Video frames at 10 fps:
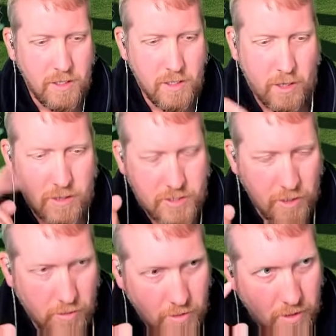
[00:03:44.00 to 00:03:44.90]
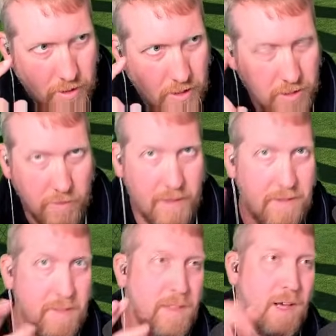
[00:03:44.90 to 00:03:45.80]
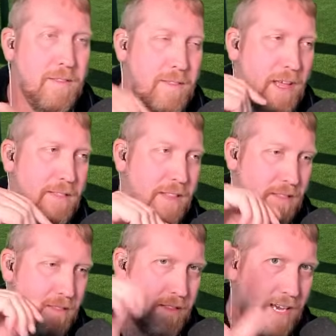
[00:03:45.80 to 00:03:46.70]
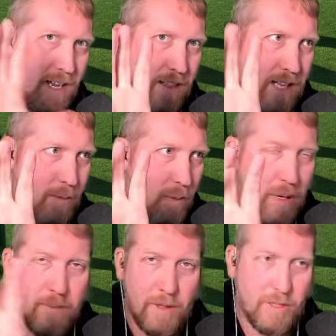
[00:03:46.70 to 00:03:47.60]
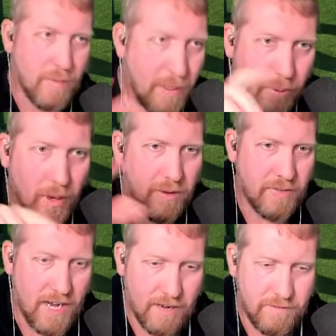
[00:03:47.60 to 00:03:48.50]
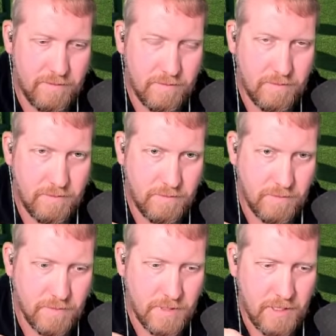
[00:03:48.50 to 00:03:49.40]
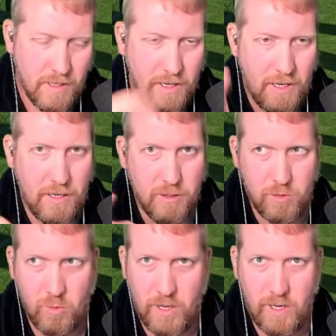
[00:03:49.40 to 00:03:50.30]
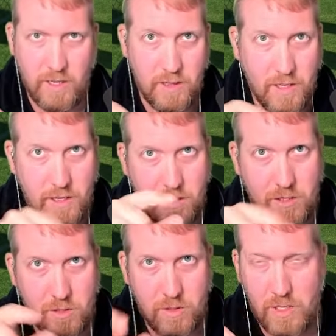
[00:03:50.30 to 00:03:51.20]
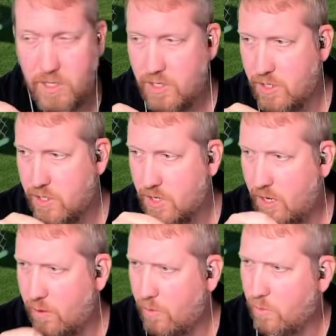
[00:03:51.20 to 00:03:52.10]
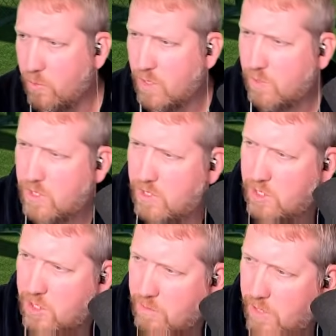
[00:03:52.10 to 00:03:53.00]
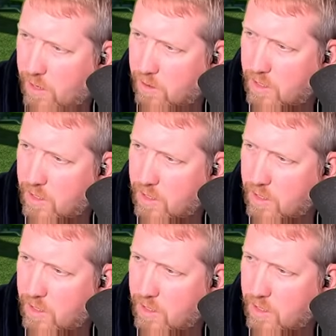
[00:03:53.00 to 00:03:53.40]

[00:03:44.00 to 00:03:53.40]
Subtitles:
Also, so that will be my 3.5, and then here's where this is what's the stream title?